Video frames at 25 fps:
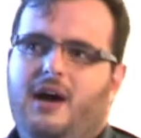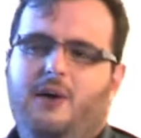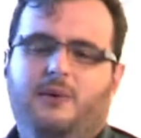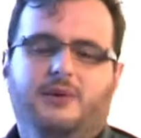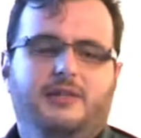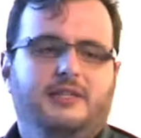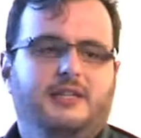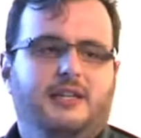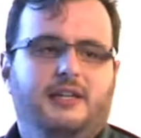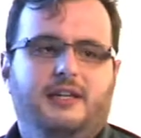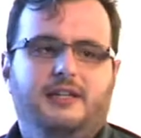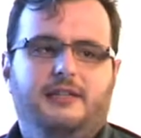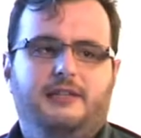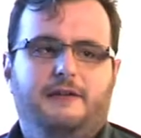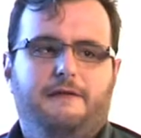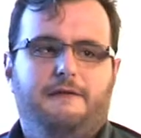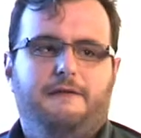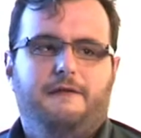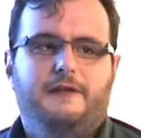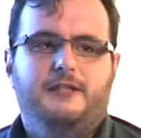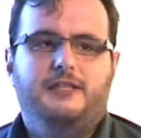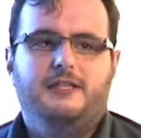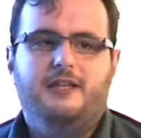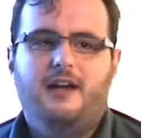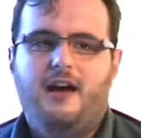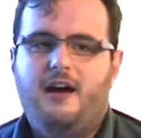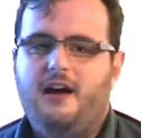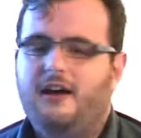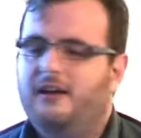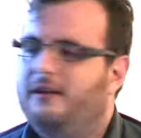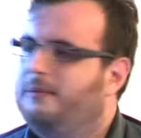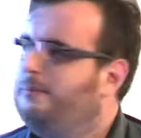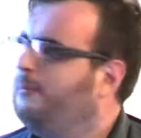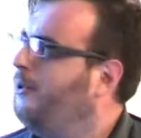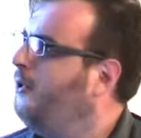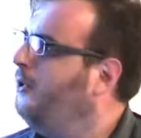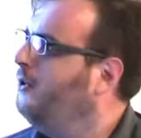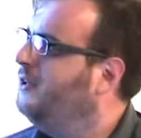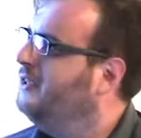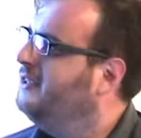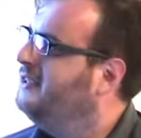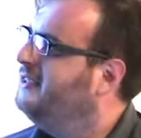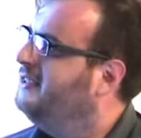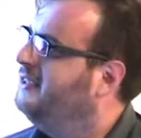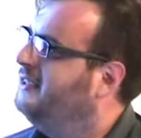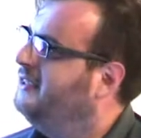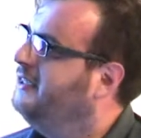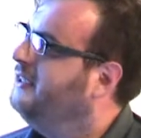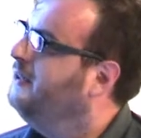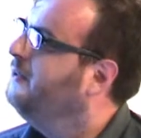I would say it's a facade
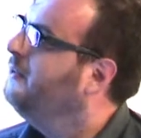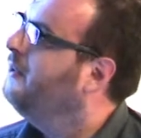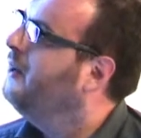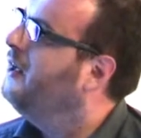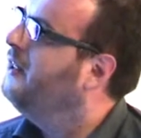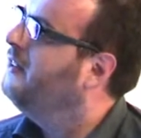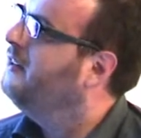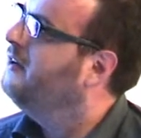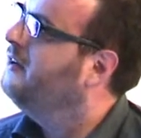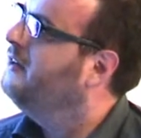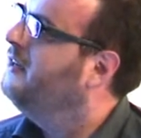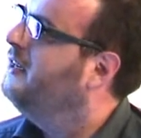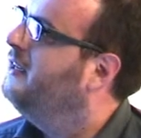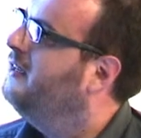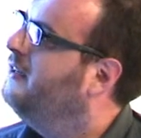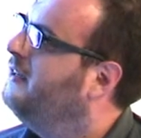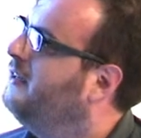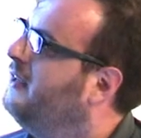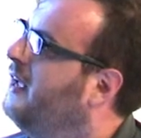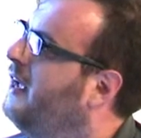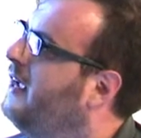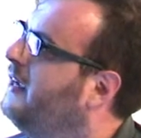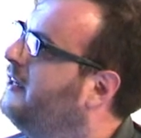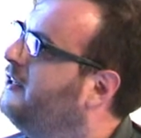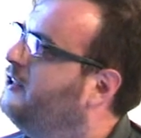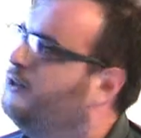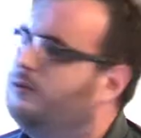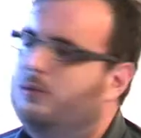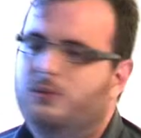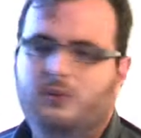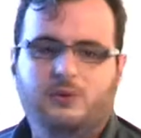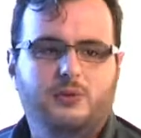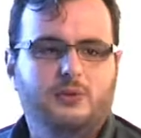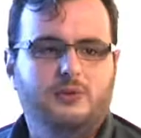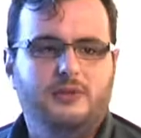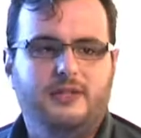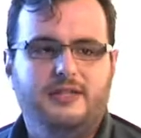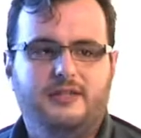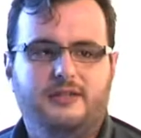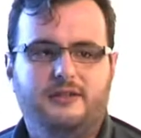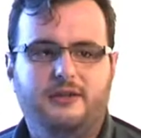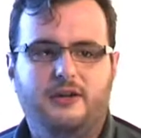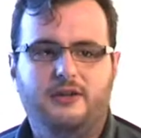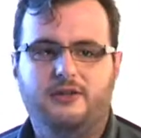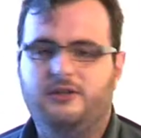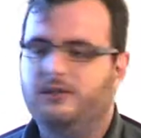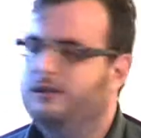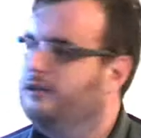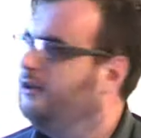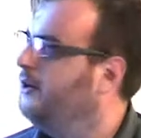policy rather than actual
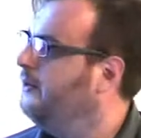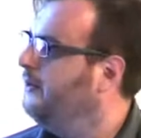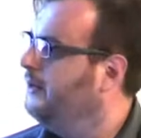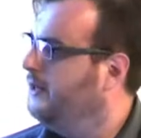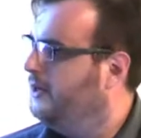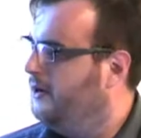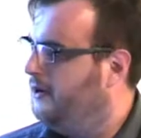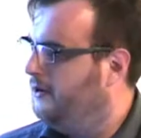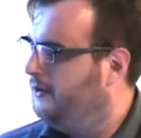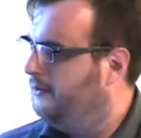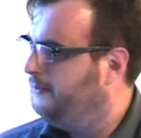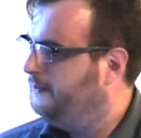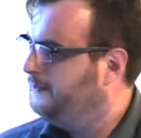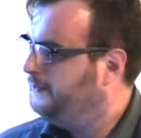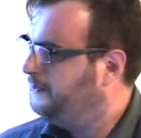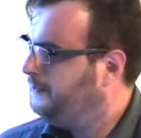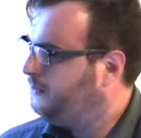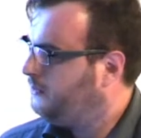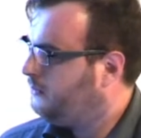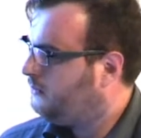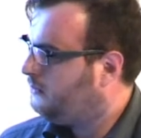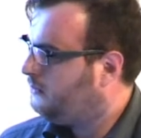discussion going on.